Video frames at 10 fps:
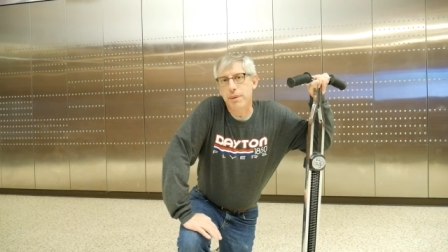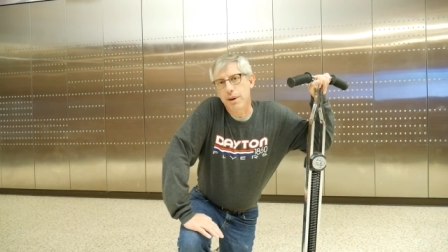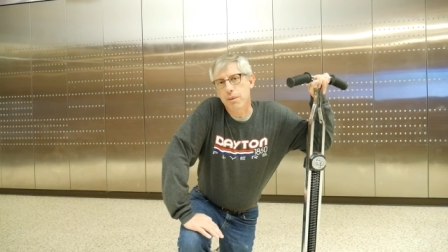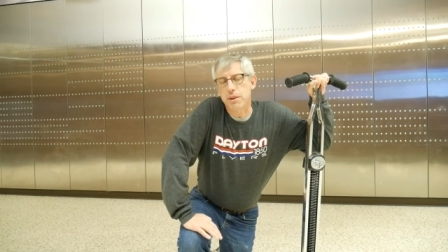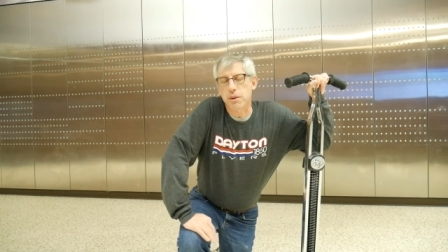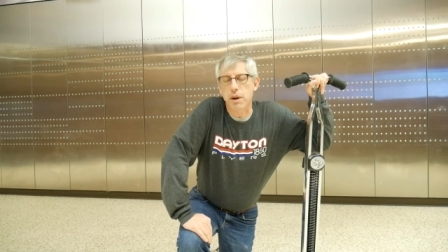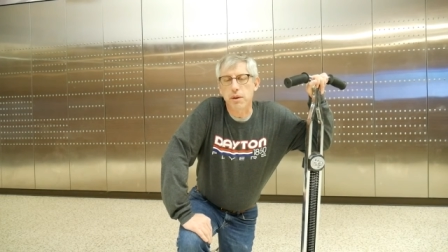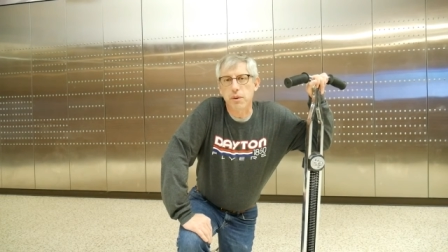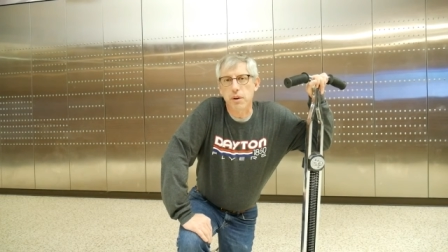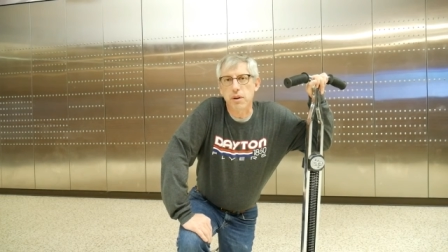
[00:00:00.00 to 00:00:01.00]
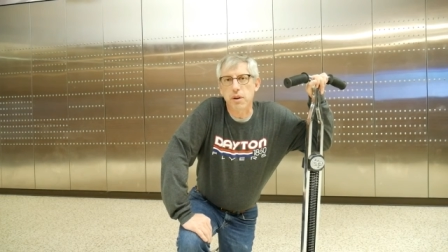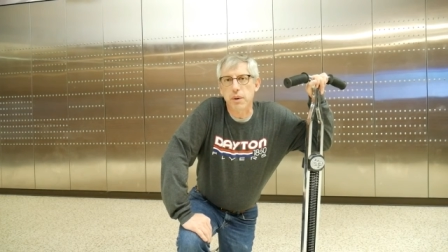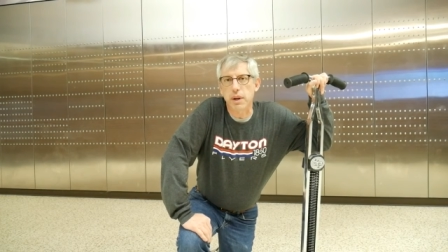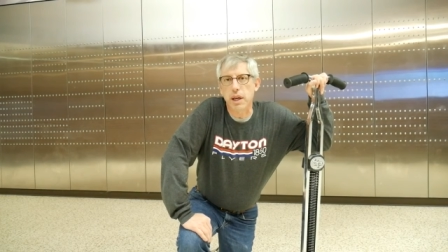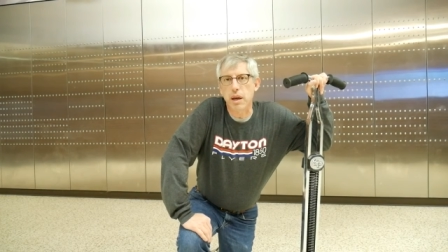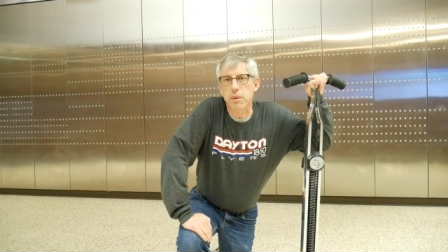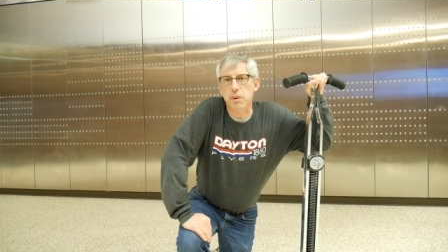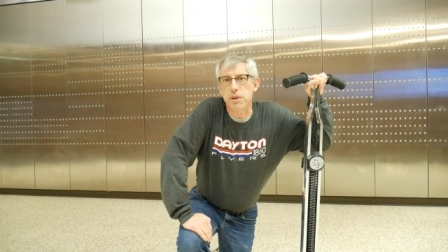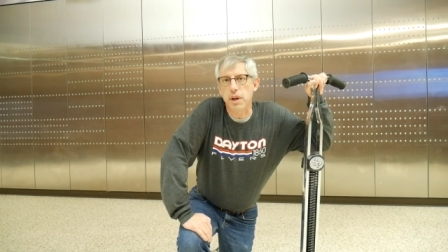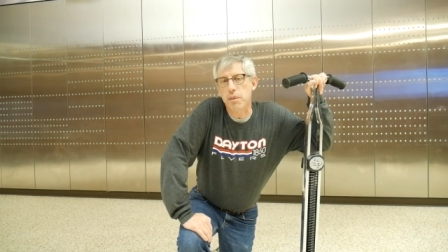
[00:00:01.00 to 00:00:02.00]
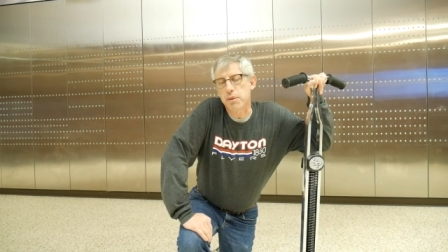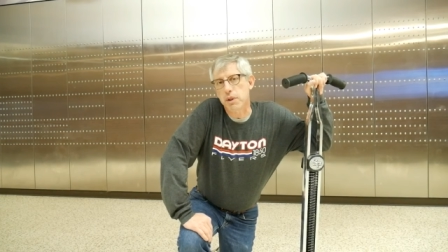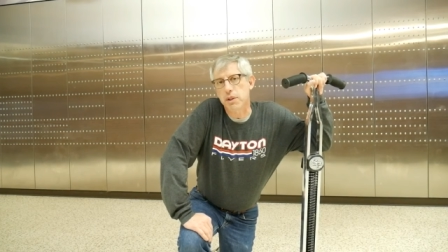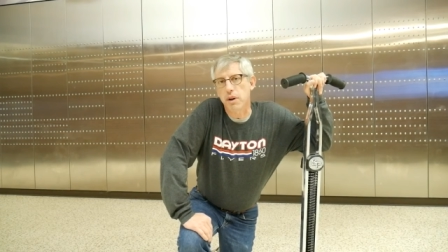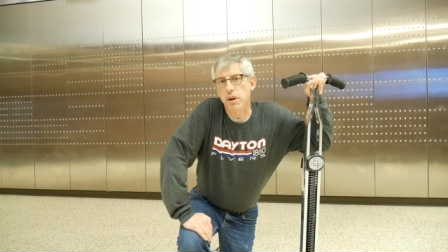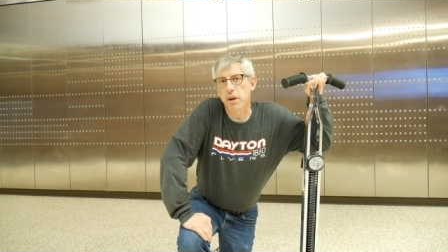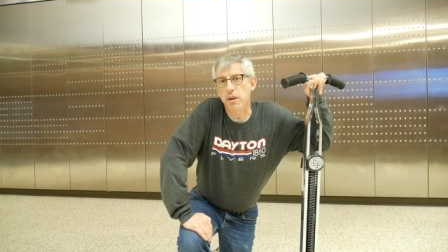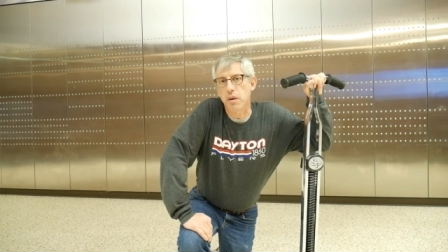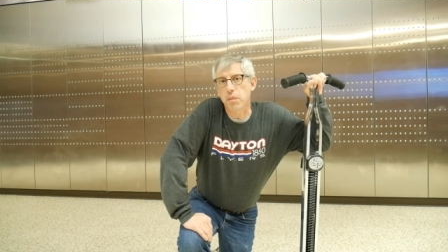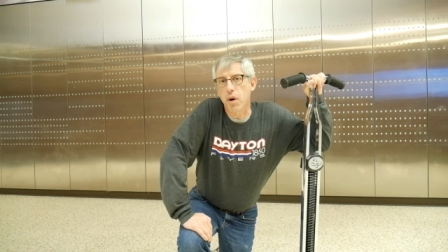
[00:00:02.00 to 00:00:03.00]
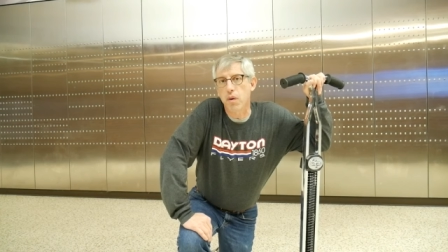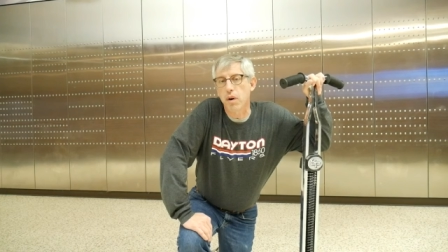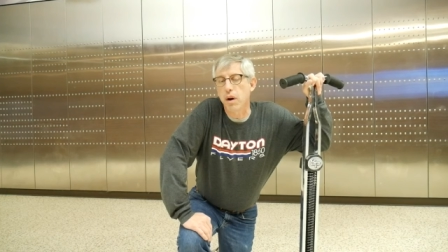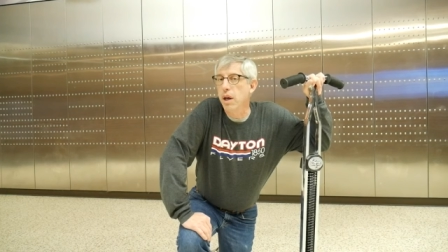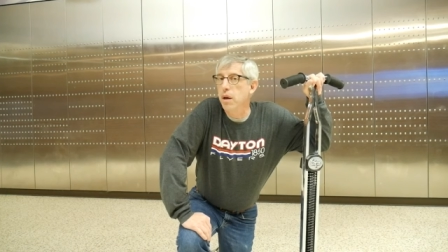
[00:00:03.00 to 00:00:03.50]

Now I wasn't quite vertical when I came to a stop, so I started to tip over.